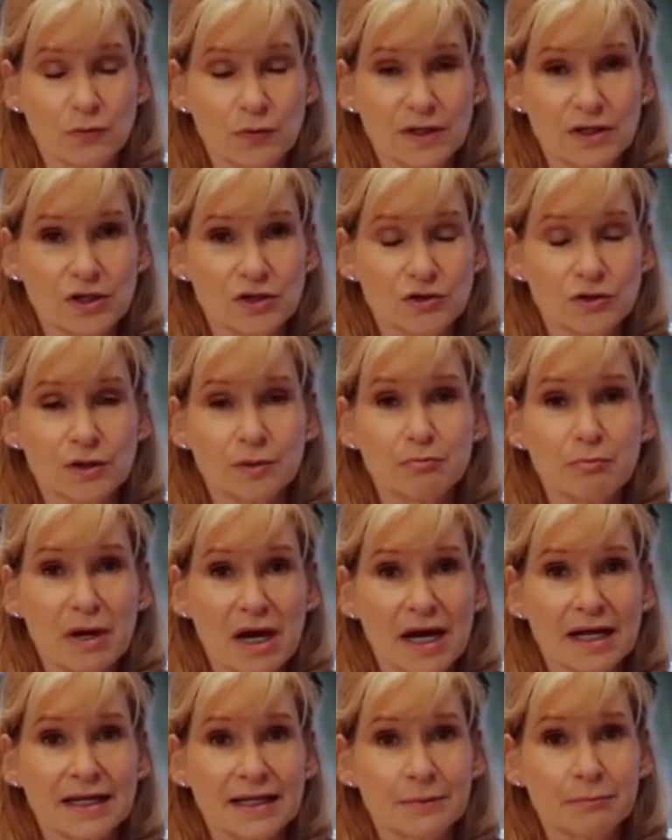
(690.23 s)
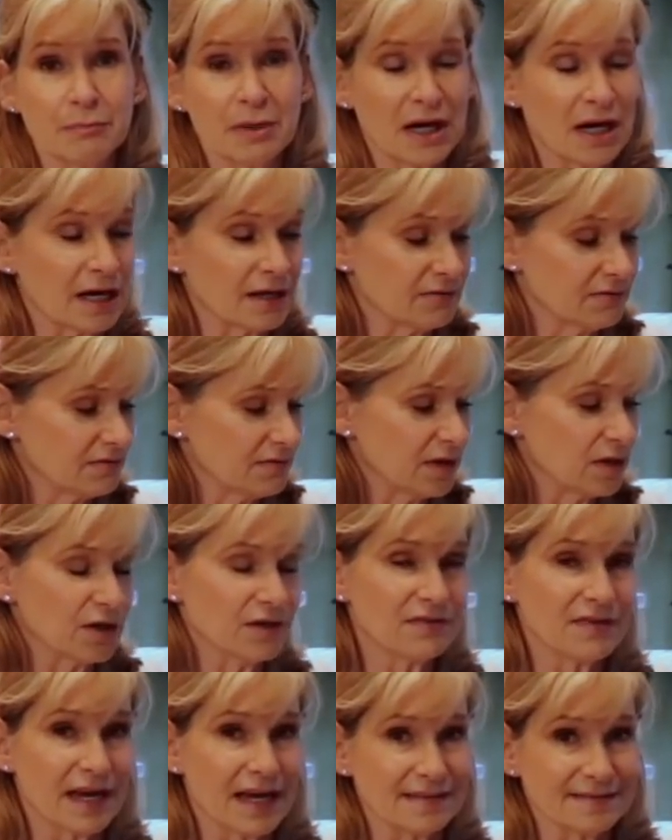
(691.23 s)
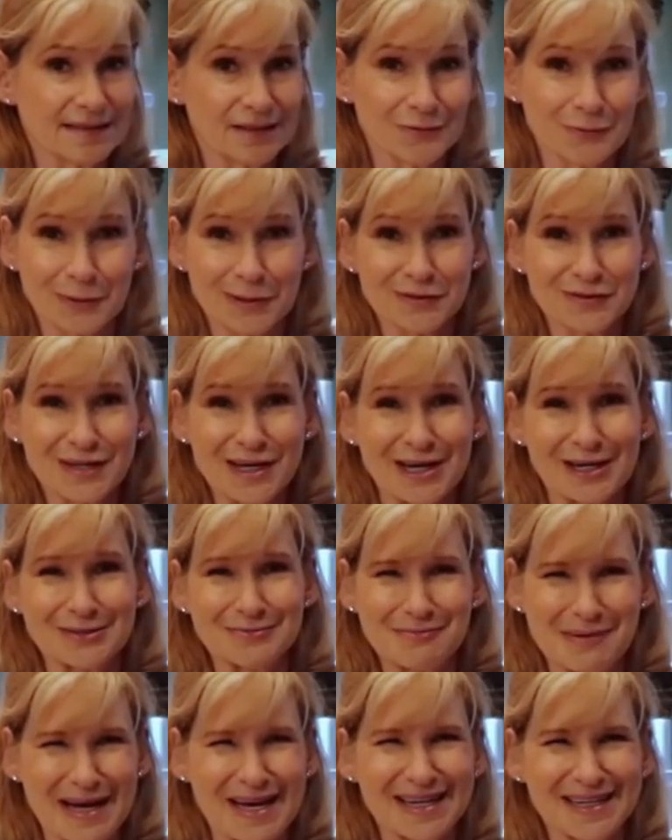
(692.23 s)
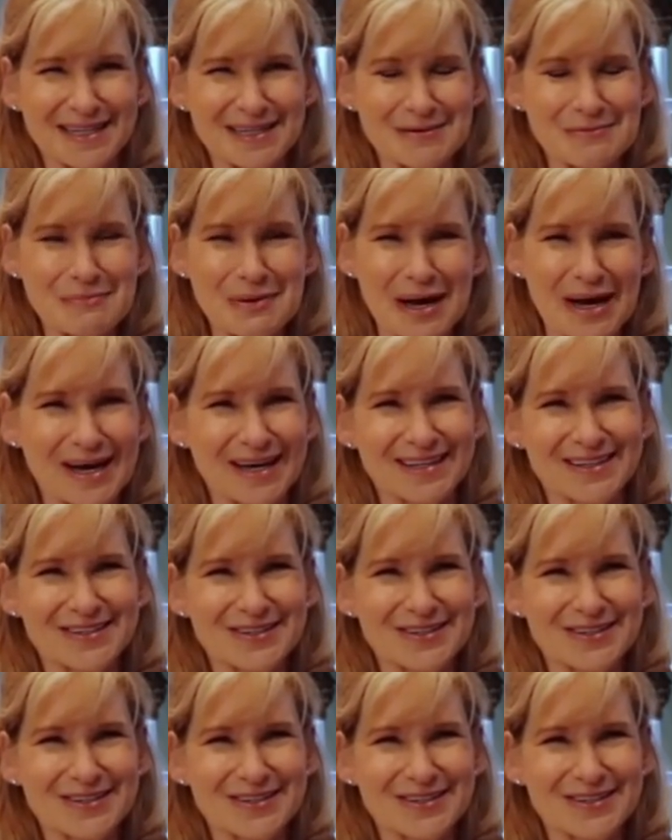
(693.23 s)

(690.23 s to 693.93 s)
when you do it pot in pot very fast. That's what it's called, pot in pot.